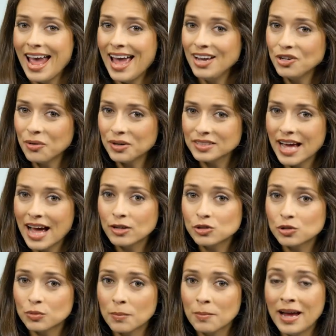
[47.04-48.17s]
and are allowed to
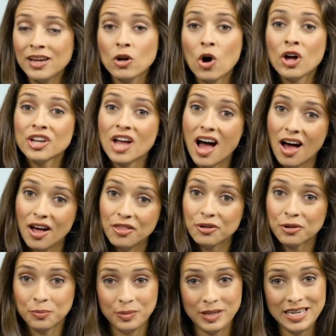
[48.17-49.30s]
remain on
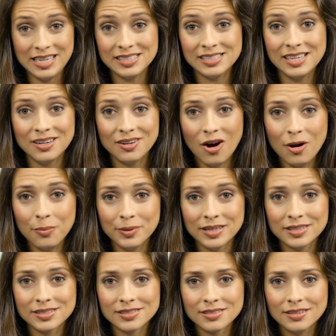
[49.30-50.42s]
other PET
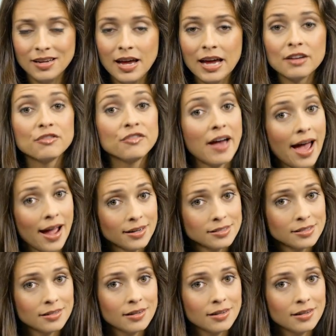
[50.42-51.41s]
carpets. In fact,